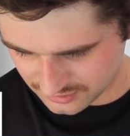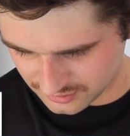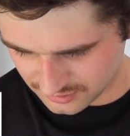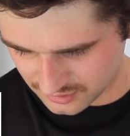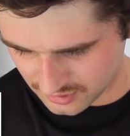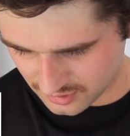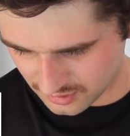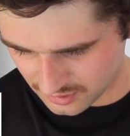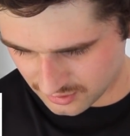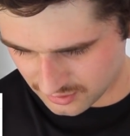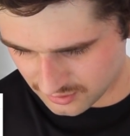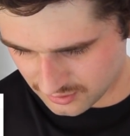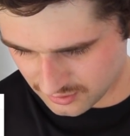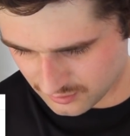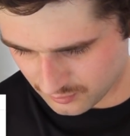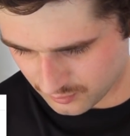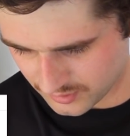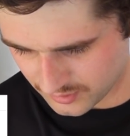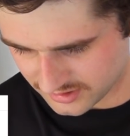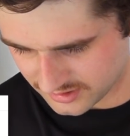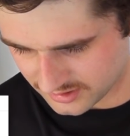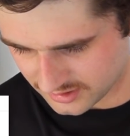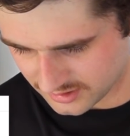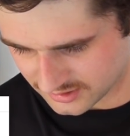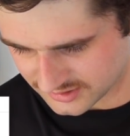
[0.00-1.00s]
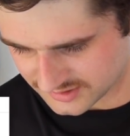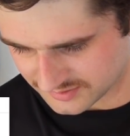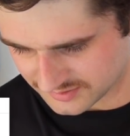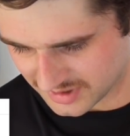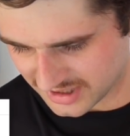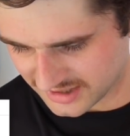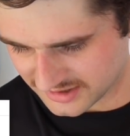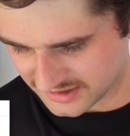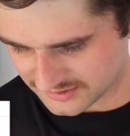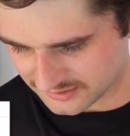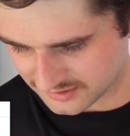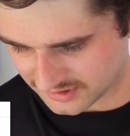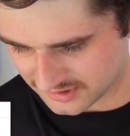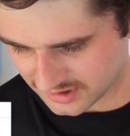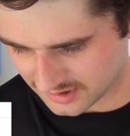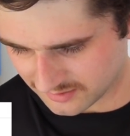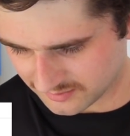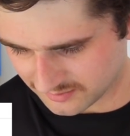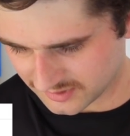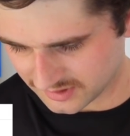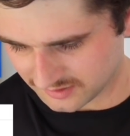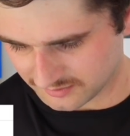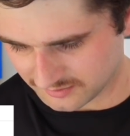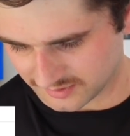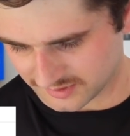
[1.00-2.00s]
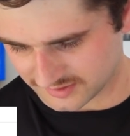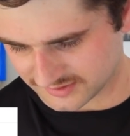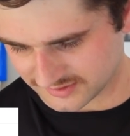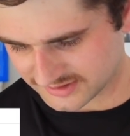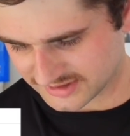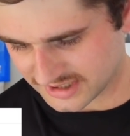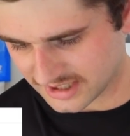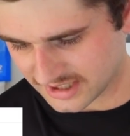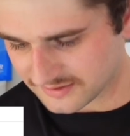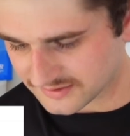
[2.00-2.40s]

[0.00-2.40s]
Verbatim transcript: you know whether to pass on a company because it's